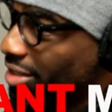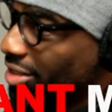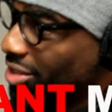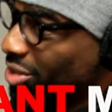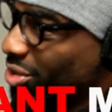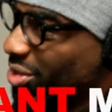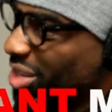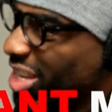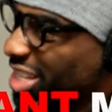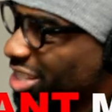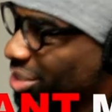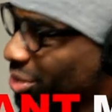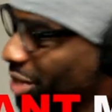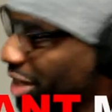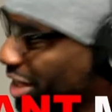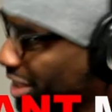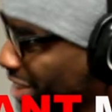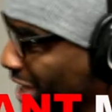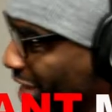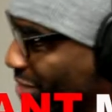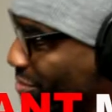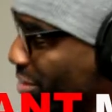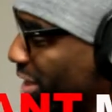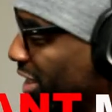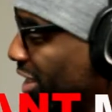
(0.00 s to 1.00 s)
So that
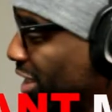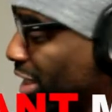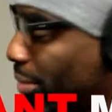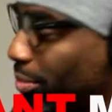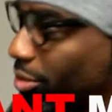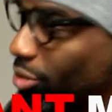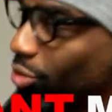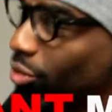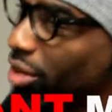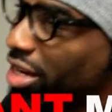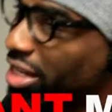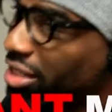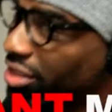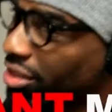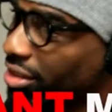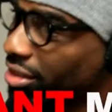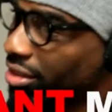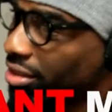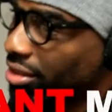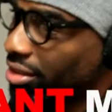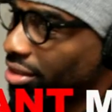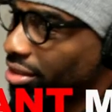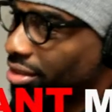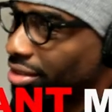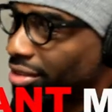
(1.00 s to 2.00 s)
gave me a separation
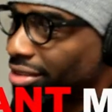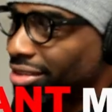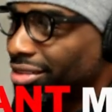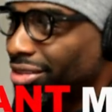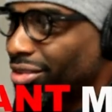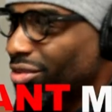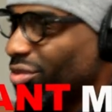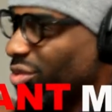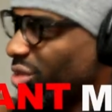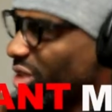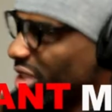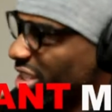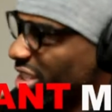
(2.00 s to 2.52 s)
for